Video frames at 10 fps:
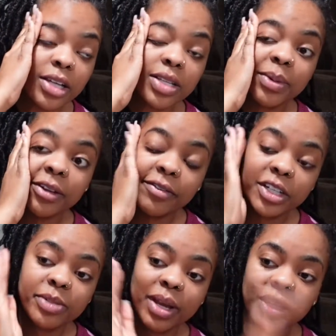so I'm going to
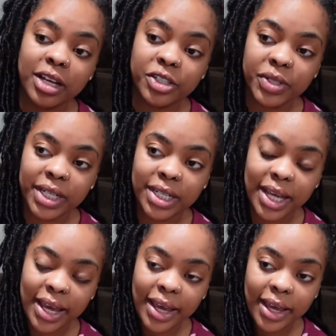finish my laundry
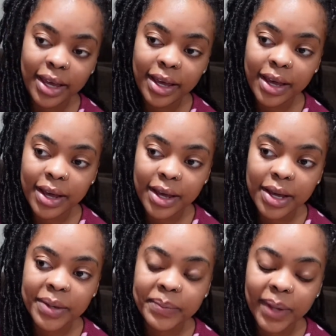today
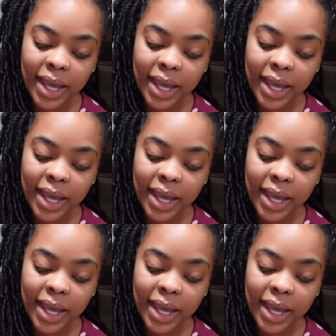um,